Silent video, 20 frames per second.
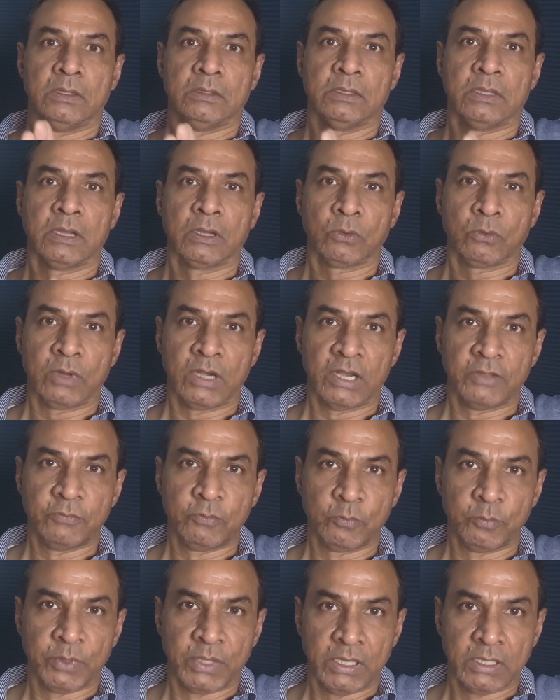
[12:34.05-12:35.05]
There are quite a
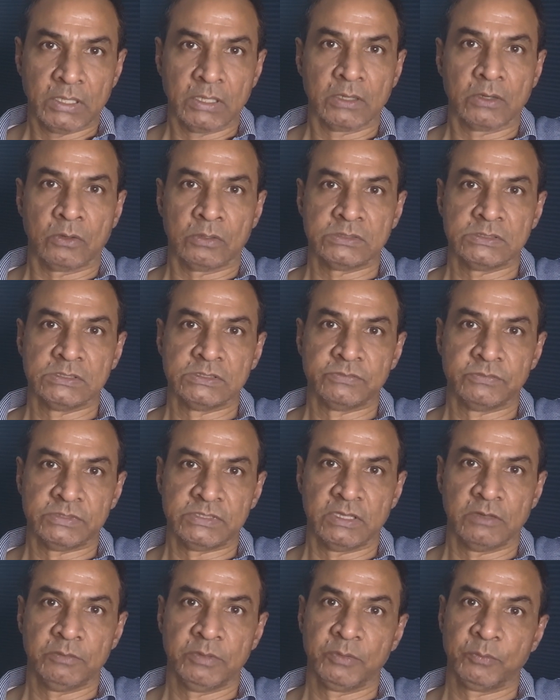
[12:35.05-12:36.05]
few Pelican crossings which
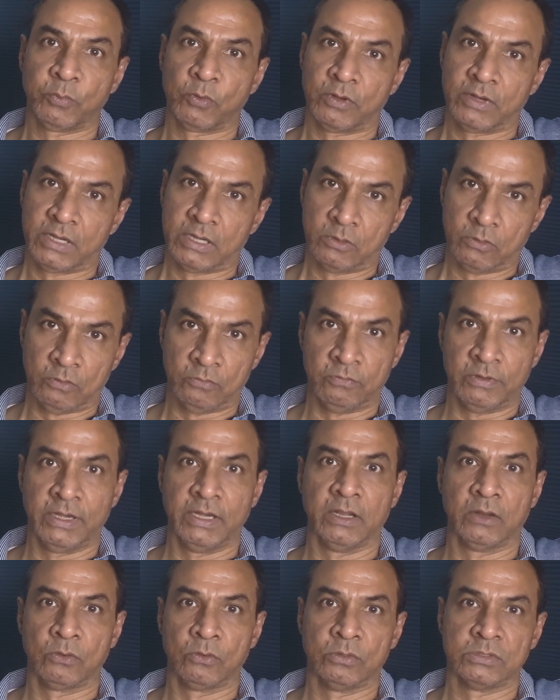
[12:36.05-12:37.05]
have been provided on
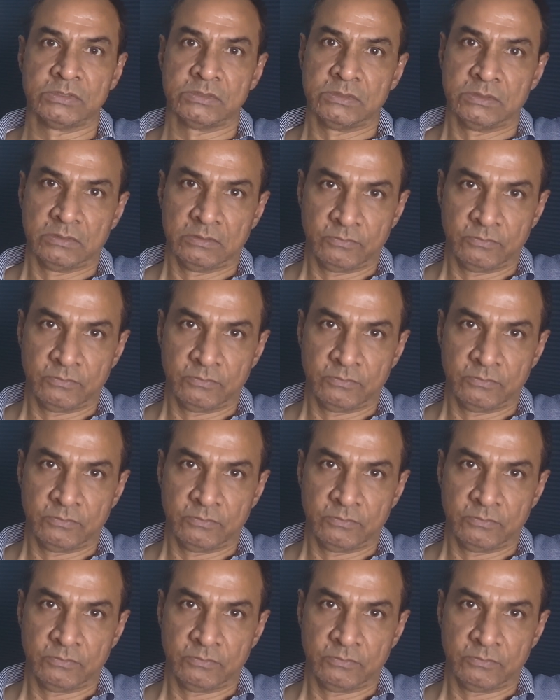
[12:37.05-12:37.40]
wider roads.